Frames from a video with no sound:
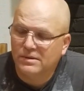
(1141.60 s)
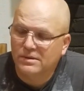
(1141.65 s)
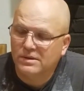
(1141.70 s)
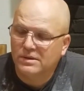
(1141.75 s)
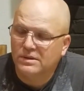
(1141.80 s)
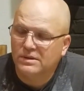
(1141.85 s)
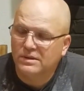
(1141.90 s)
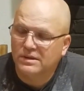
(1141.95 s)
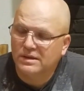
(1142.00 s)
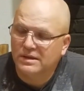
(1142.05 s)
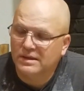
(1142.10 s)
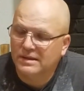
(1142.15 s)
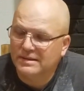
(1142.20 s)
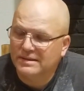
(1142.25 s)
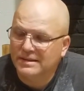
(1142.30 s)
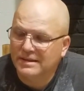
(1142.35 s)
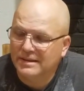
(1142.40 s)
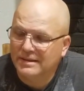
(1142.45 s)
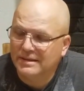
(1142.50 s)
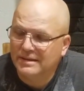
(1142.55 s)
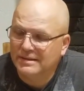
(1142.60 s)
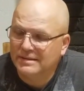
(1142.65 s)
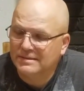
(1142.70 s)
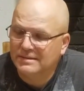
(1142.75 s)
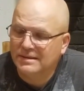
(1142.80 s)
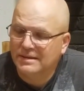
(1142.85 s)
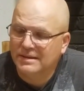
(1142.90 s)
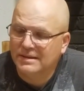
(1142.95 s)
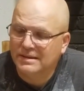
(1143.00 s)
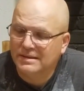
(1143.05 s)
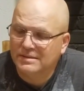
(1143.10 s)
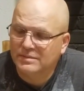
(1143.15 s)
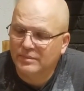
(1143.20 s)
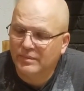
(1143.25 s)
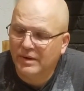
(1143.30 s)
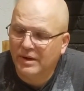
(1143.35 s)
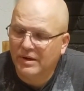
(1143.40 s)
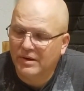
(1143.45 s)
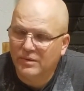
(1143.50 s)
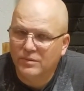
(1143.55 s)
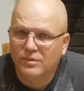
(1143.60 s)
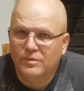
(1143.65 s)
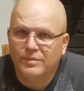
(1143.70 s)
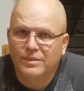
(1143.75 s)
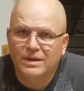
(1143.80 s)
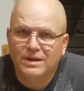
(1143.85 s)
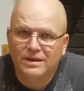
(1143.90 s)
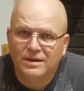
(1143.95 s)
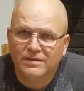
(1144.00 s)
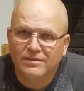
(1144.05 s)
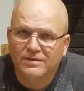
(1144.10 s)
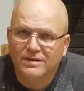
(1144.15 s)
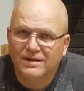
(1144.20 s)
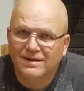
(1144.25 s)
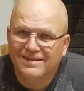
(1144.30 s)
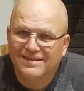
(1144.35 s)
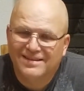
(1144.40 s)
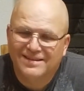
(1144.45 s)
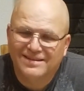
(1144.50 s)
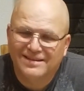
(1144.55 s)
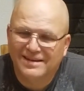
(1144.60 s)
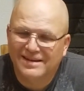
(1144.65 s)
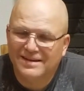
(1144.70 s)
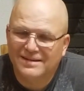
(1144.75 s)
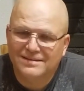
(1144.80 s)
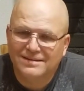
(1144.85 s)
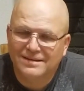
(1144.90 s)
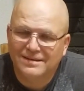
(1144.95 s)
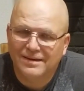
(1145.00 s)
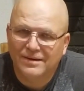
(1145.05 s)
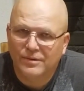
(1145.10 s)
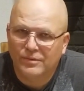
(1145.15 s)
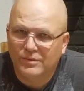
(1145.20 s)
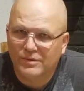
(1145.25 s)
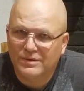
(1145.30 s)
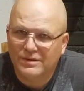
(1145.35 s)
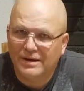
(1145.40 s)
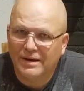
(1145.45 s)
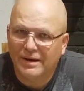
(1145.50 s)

content inside this bottle will be enough that anything that gets in there will die.